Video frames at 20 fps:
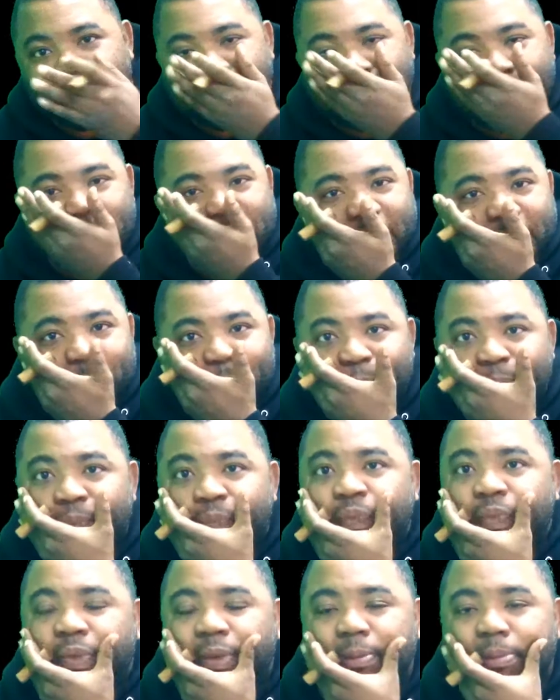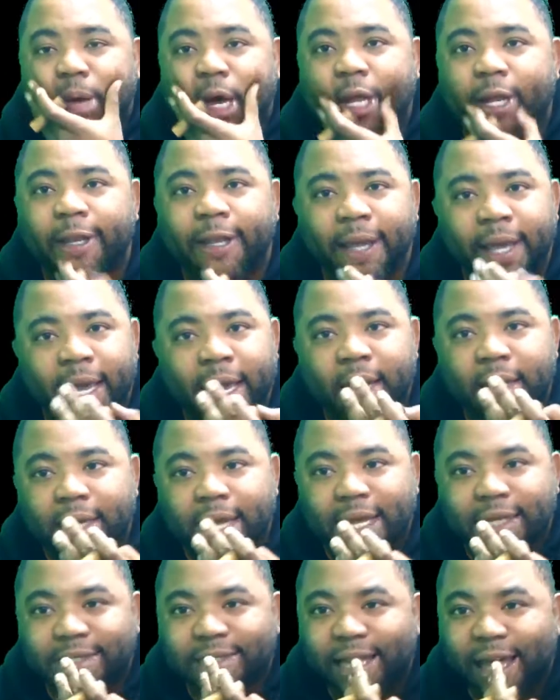you know what I mean? But
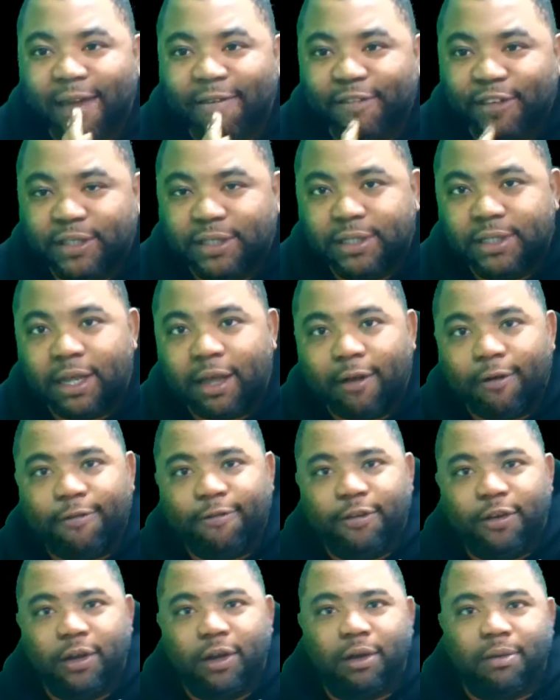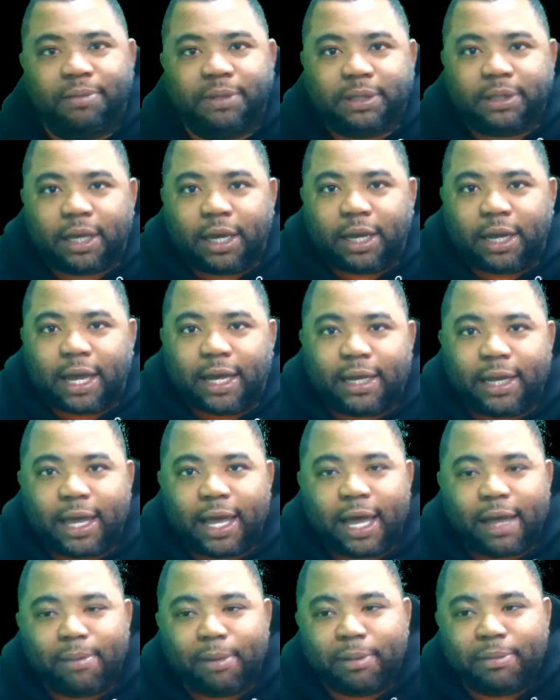that's life itself, you know what I'm saying? Like the
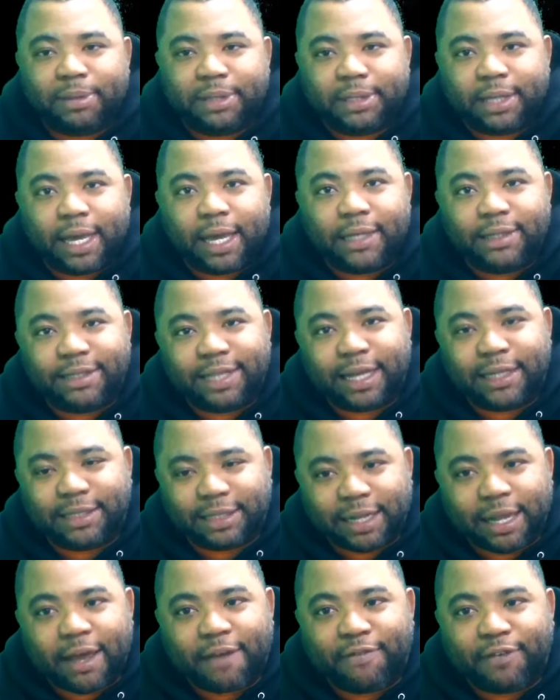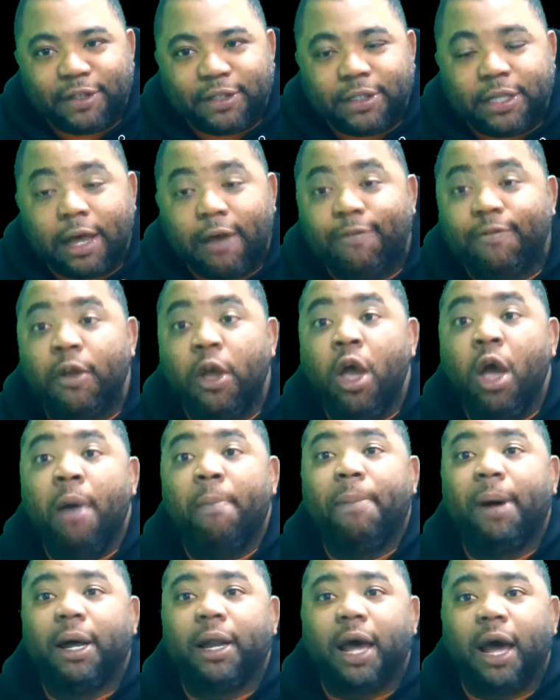album says, that's life itself.
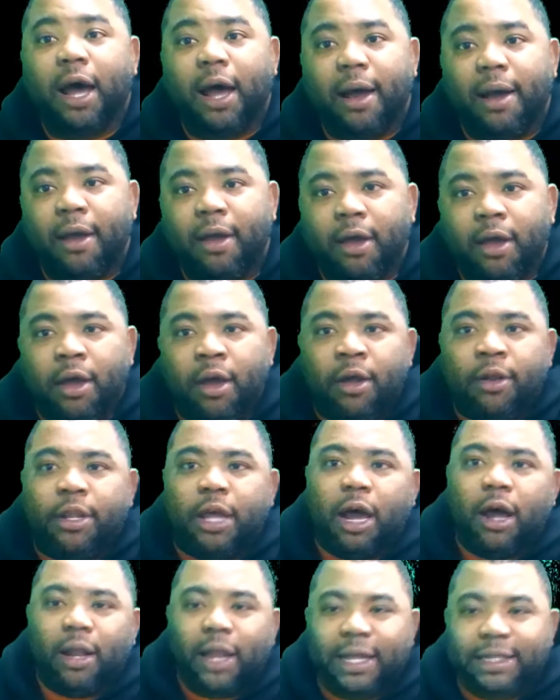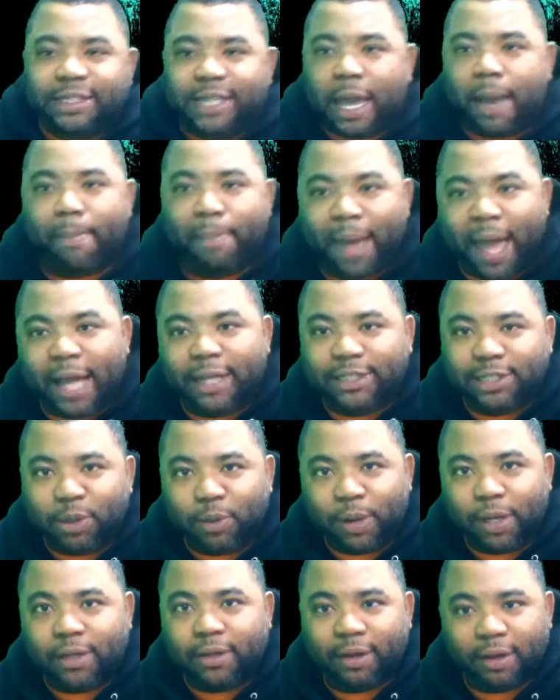But now let's get back
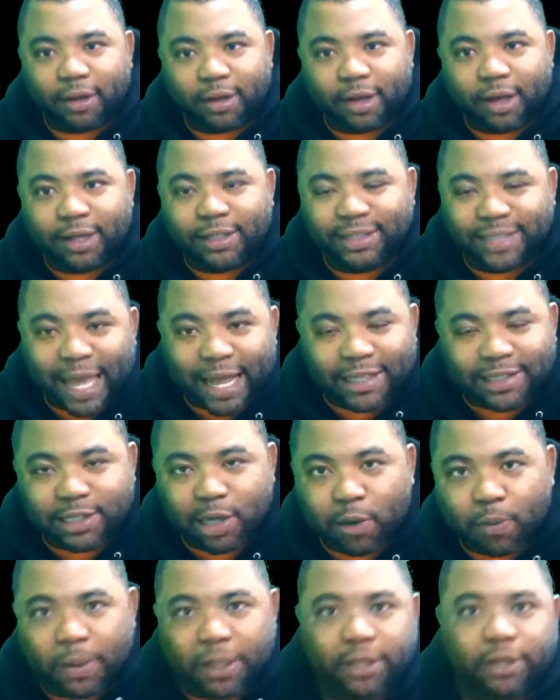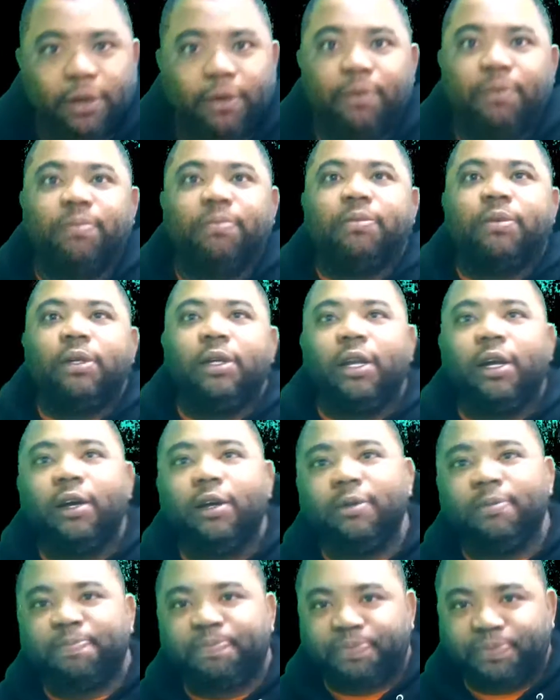to it, because that's what we do,
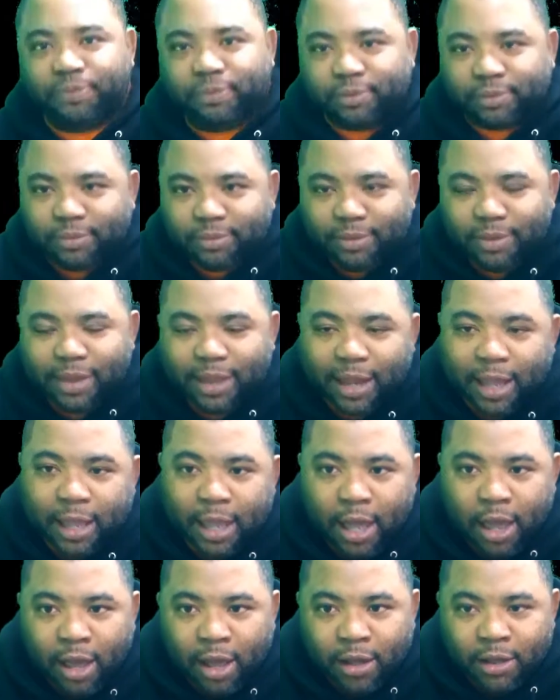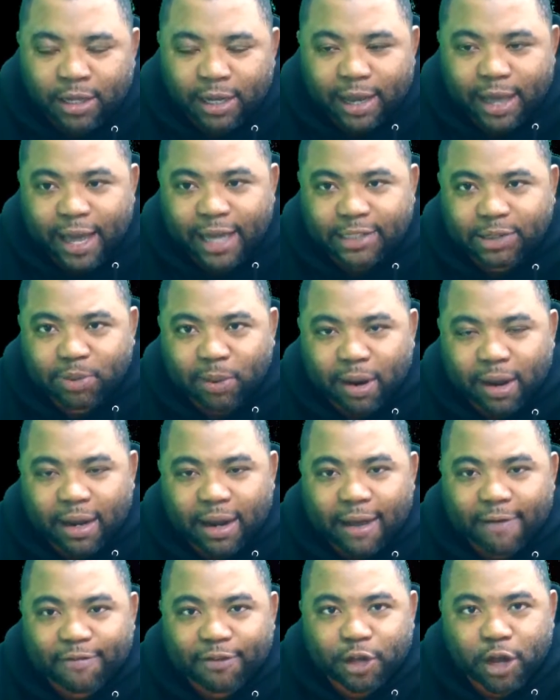The last where I
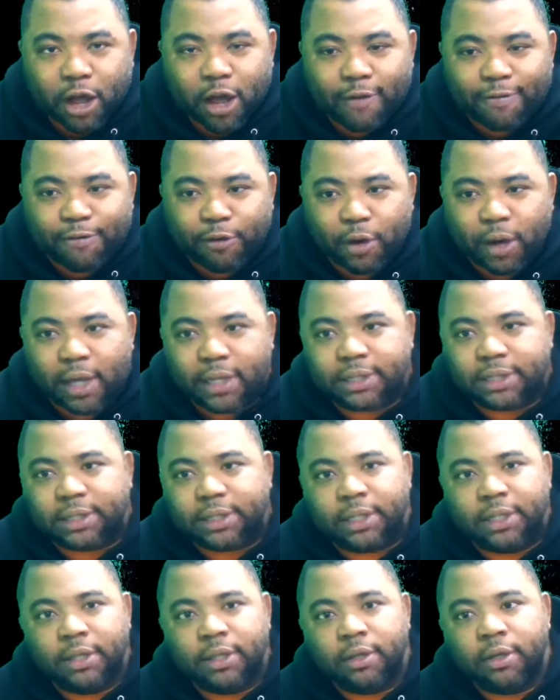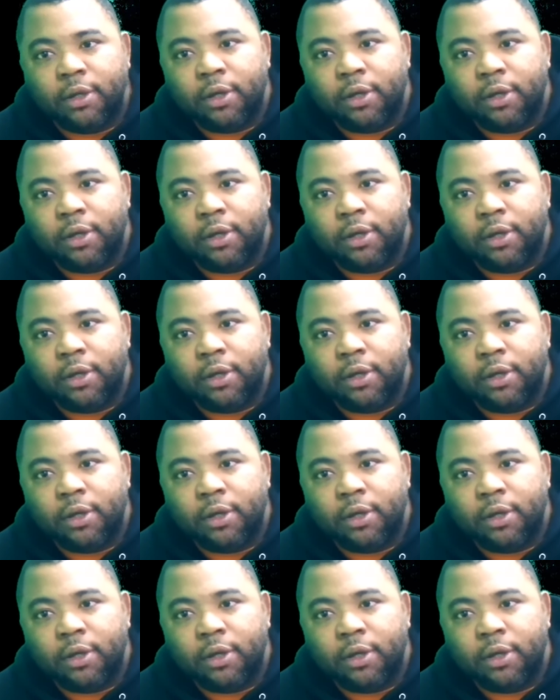left off was